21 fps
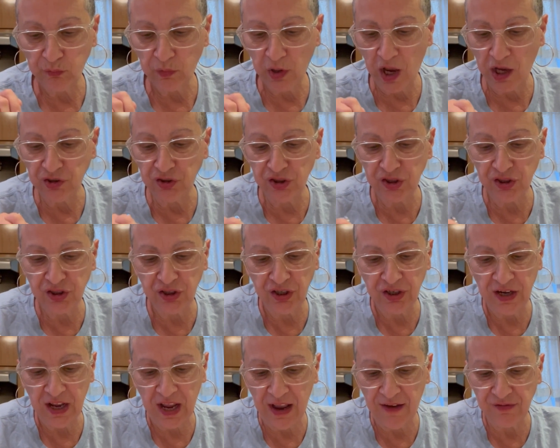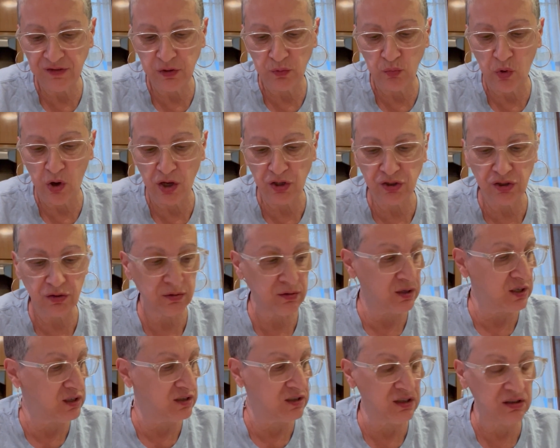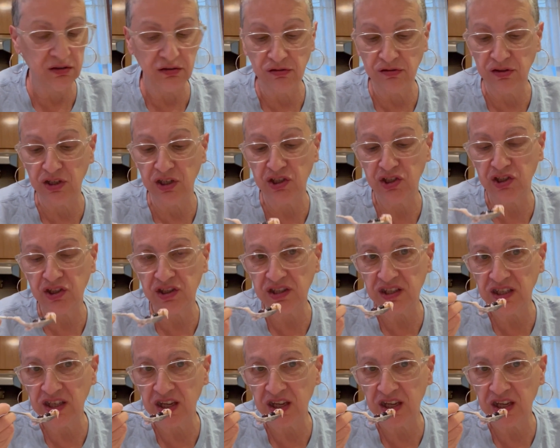I'm just going to have to wash these little dishes